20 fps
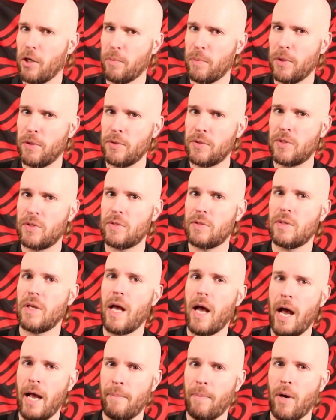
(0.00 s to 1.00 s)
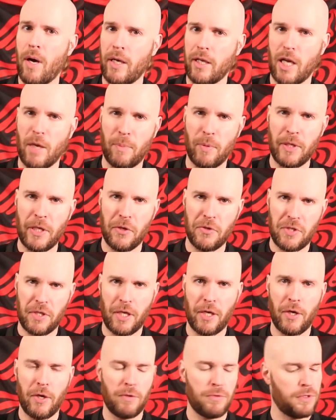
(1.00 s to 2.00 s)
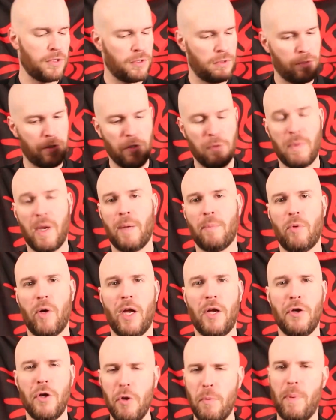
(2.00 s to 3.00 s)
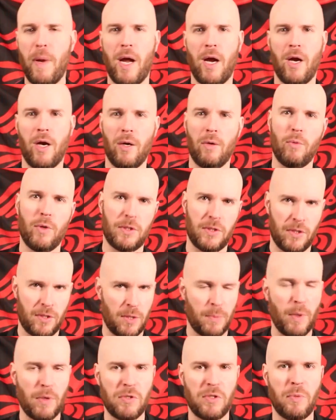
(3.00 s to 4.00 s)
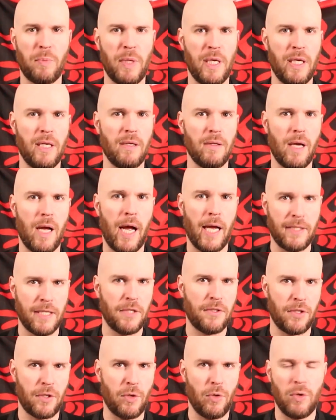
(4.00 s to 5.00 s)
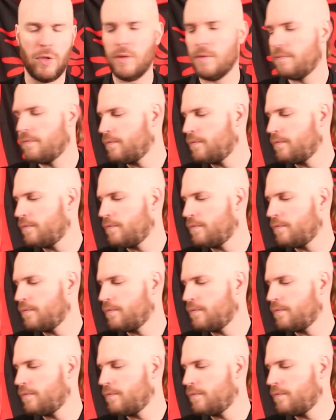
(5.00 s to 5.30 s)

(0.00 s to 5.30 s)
boots I bought a couple years ago to my brand new pair, which is supposed to be identical,